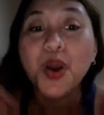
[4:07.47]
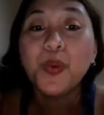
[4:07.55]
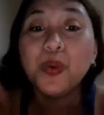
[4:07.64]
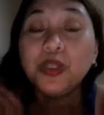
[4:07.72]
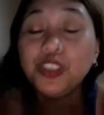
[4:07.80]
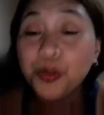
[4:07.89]

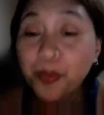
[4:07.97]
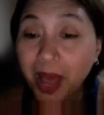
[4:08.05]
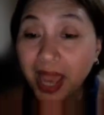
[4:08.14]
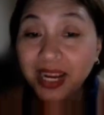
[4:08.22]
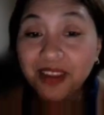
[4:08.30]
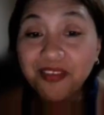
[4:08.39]
Would you
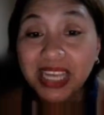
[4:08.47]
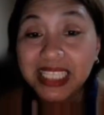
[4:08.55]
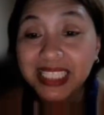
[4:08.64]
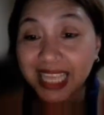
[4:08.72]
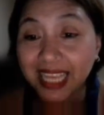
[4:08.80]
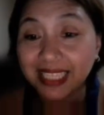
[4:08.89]
mind if I
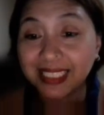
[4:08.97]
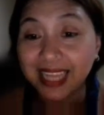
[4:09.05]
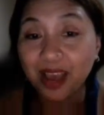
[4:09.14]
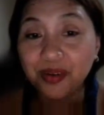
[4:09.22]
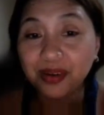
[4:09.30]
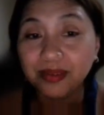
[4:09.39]
sat down?